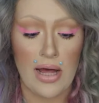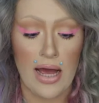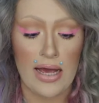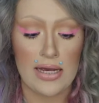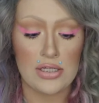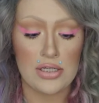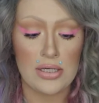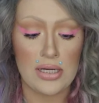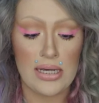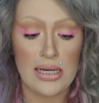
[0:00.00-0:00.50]

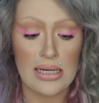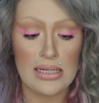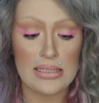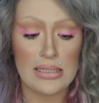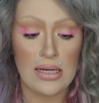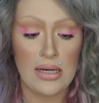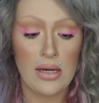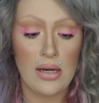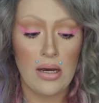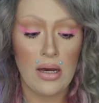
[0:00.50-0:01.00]

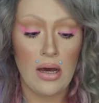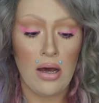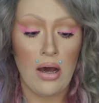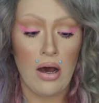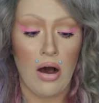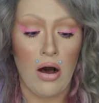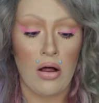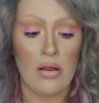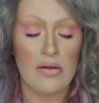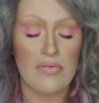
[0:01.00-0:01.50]
lashes.
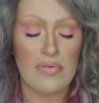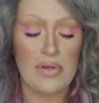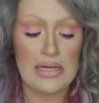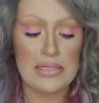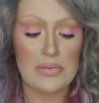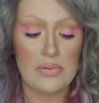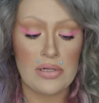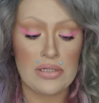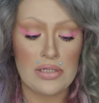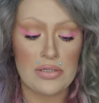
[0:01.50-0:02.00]
All of
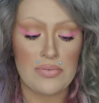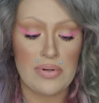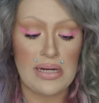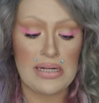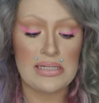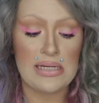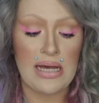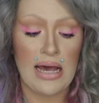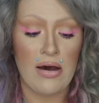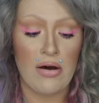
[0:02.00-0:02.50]
these ones
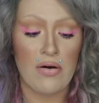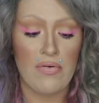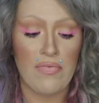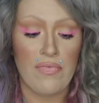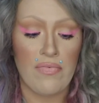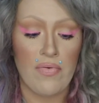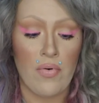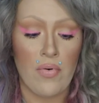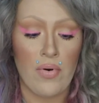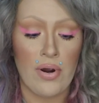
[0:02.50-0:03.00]
retail
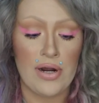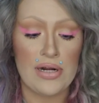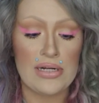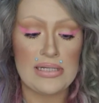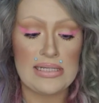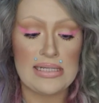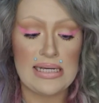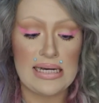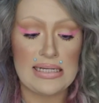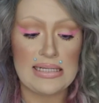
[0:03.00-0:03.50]
for
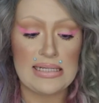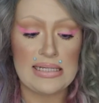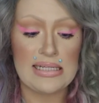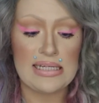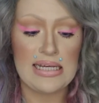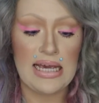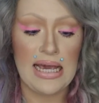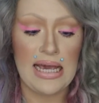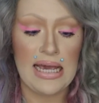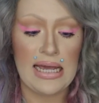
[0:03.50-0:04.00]

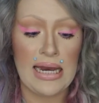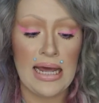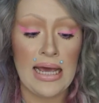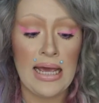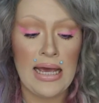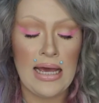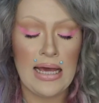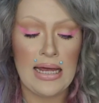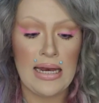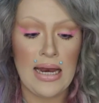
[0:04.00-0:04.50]

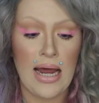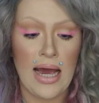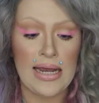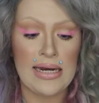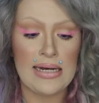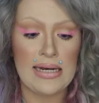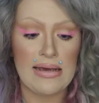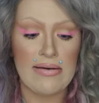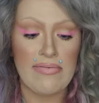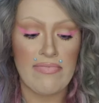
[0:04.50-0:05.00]

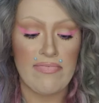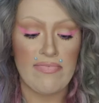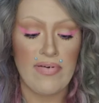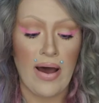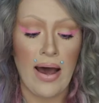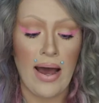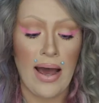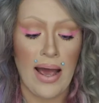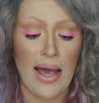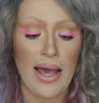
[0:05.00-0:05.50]

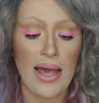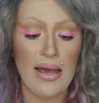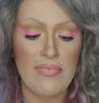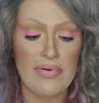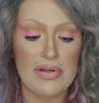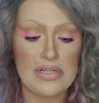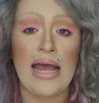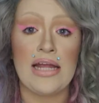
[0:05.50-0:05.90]
$16.95,